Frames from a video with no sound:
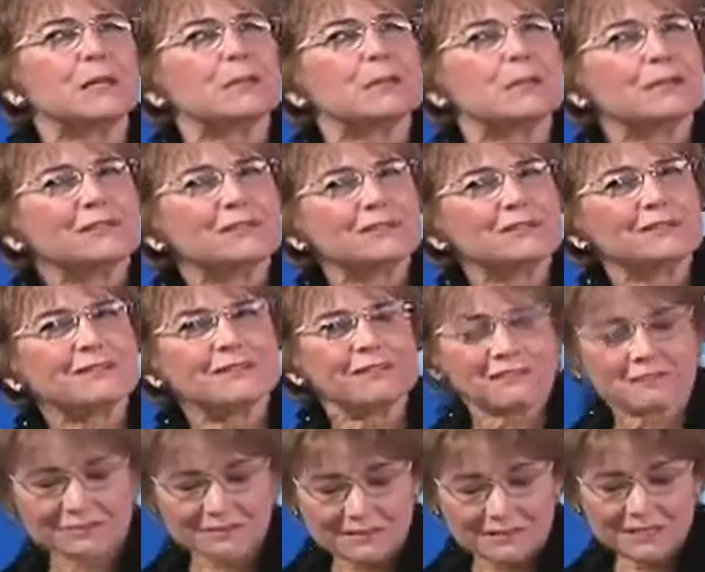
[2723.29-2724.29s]
But you
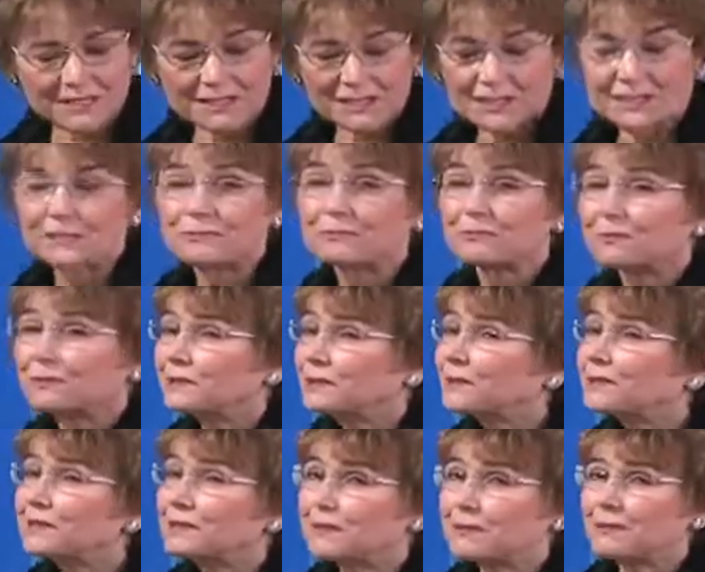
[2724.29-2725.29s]
know, this is
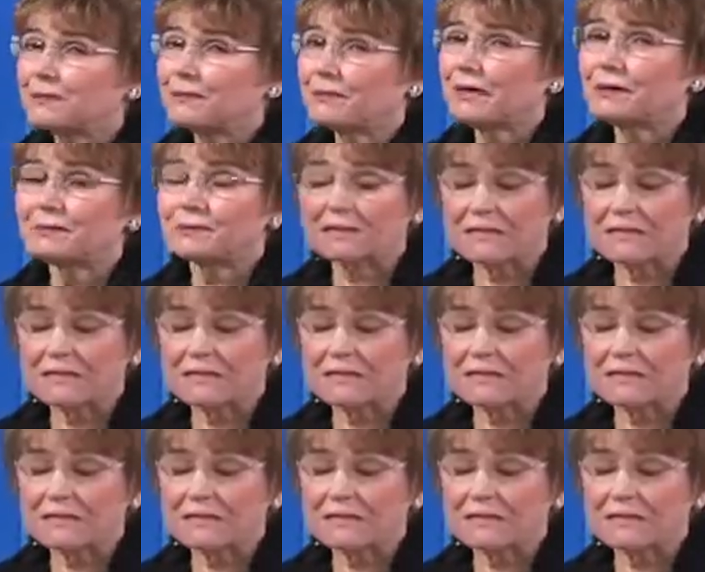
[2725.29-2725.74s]
really about